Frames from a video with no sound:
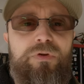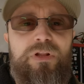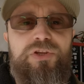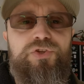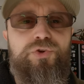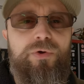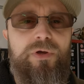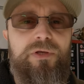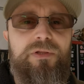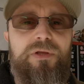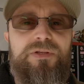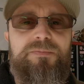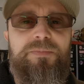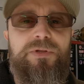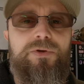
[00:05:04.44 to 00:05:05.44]
I really enjoy it.
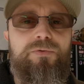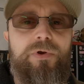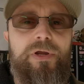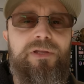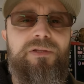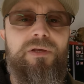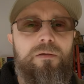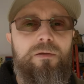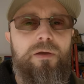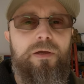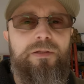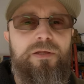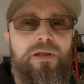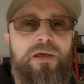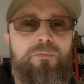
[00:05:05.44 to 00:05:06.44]
It's been great.
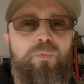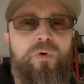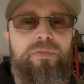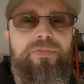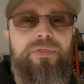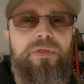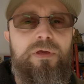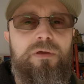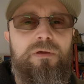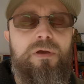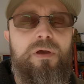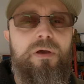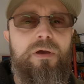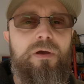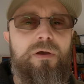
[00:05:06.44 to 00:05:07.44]
I did have one
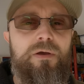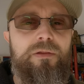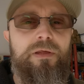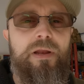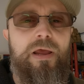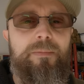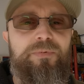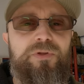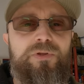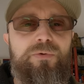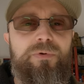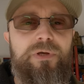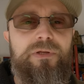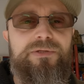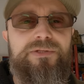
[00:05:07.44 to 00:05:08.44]
thing uh, that happened to it.